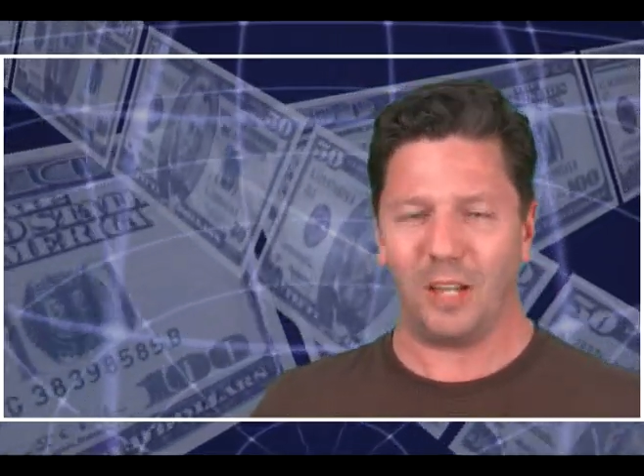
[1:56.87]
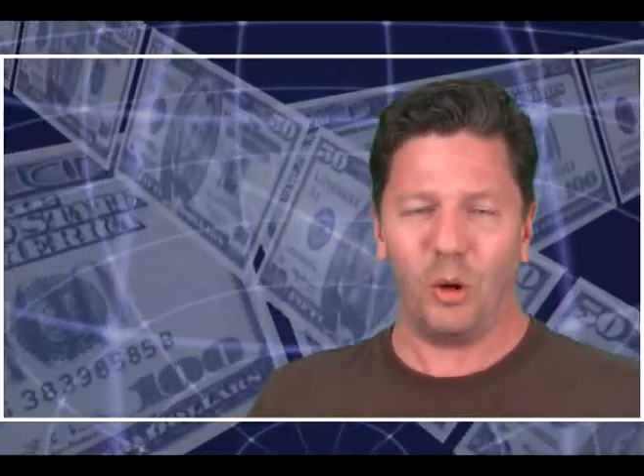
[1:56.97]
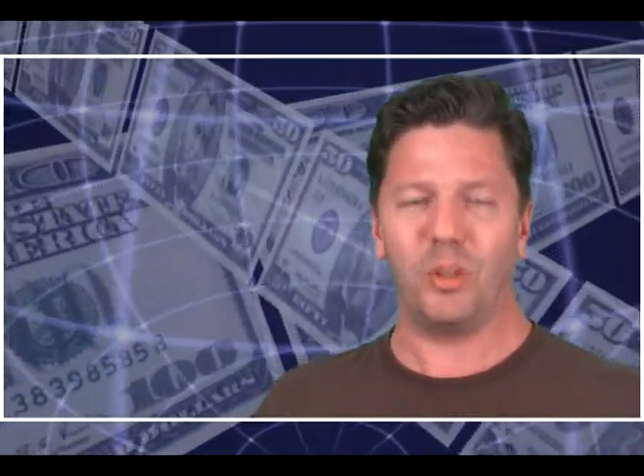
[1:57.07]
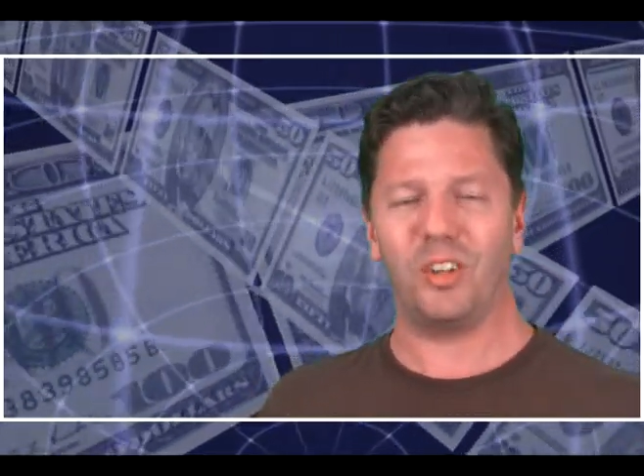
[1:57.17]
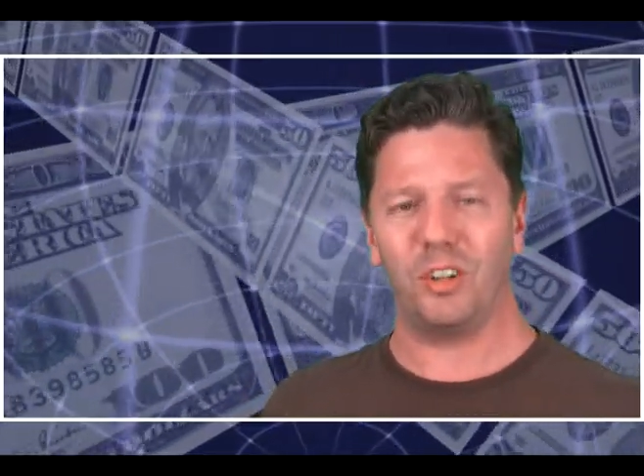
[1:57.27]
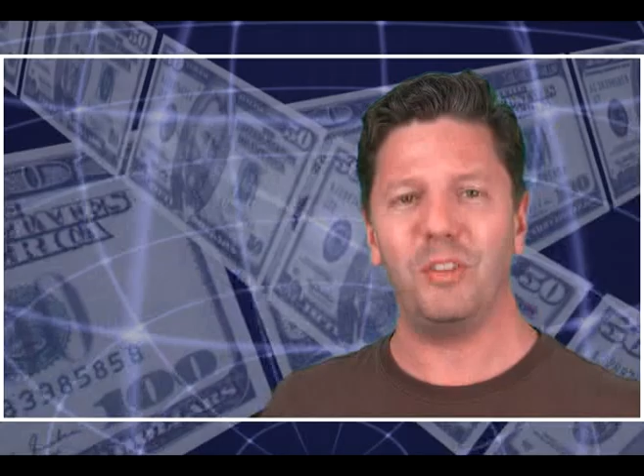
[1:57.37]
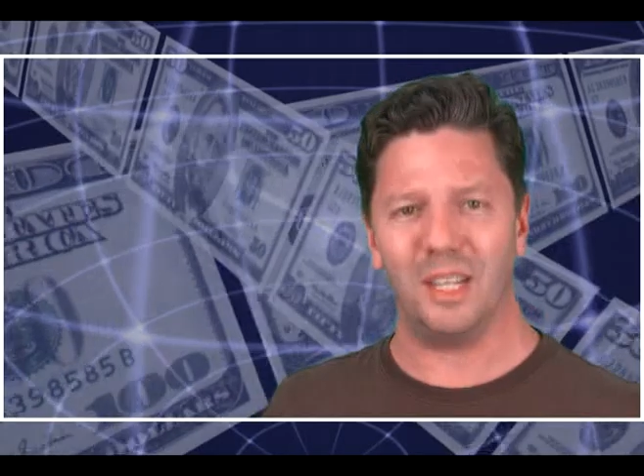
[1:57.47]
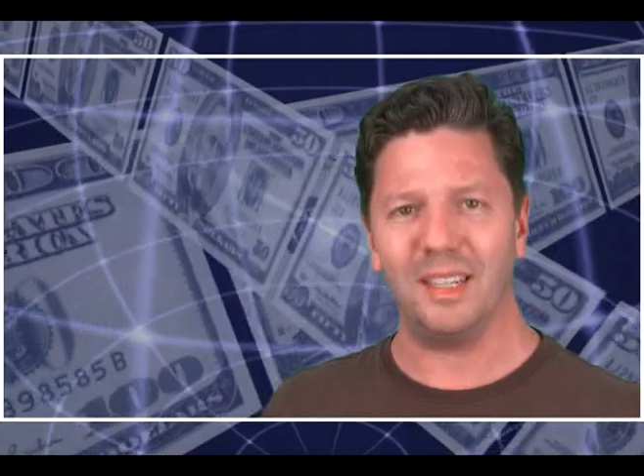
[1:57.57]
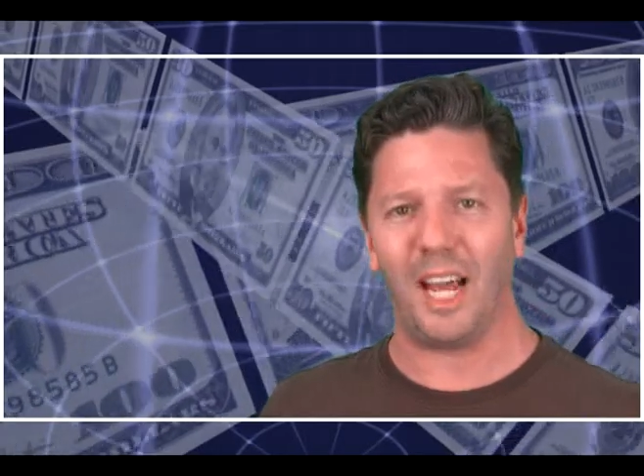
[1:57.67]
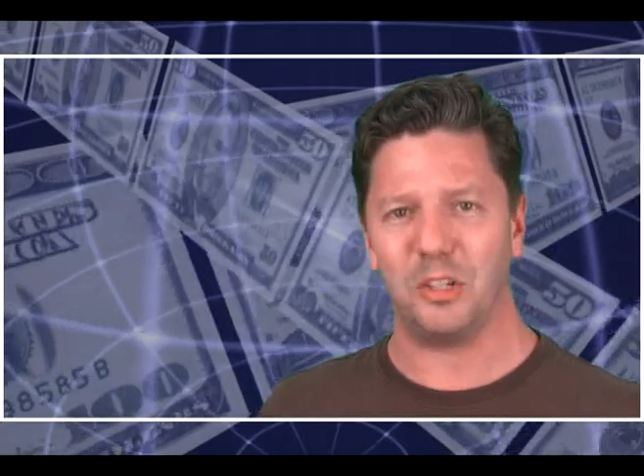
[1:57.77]
they know there's a
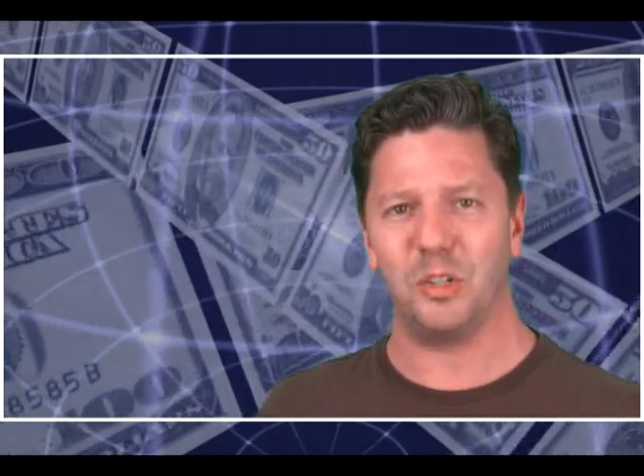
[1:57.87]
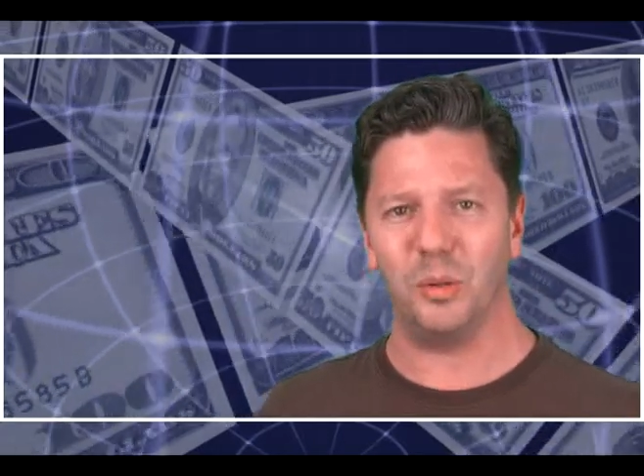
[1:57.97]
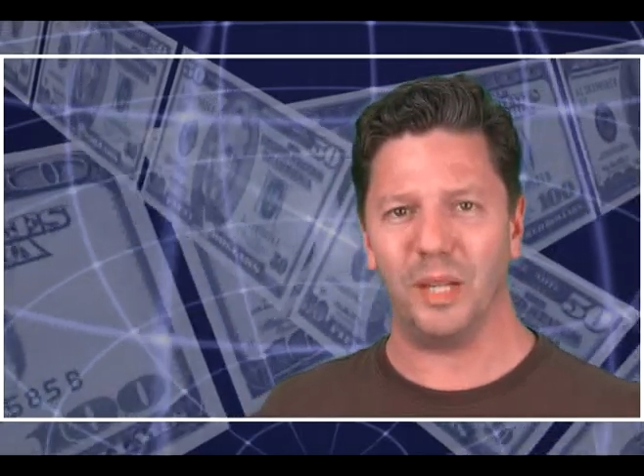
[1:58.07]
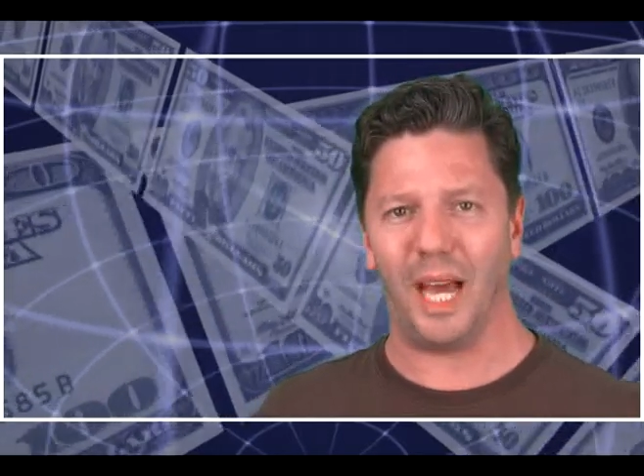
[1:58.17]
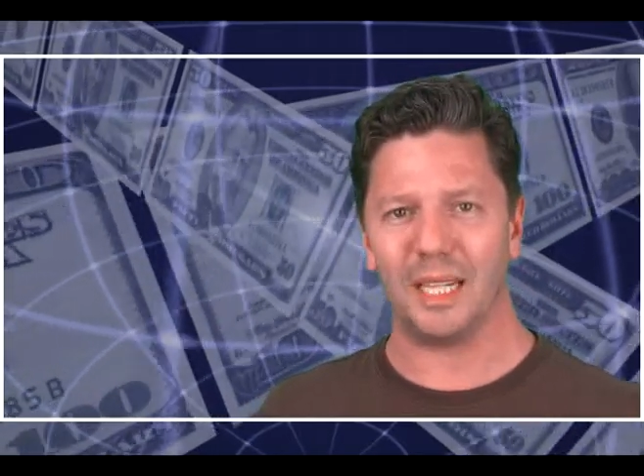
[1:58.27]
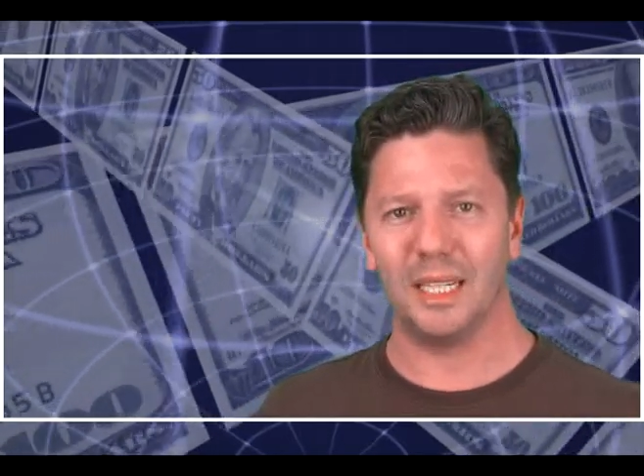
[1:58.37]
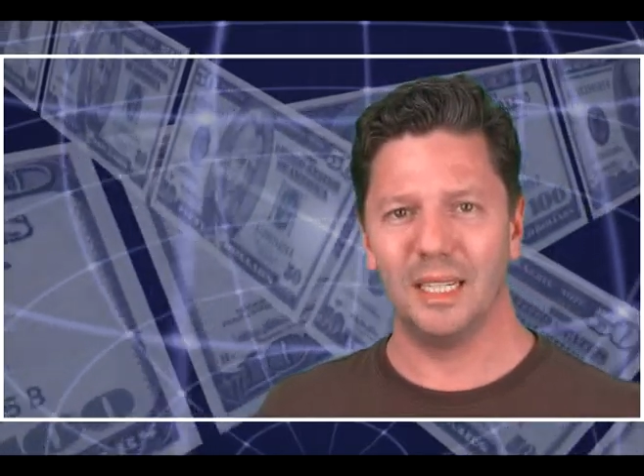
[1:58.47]
fee attached to that.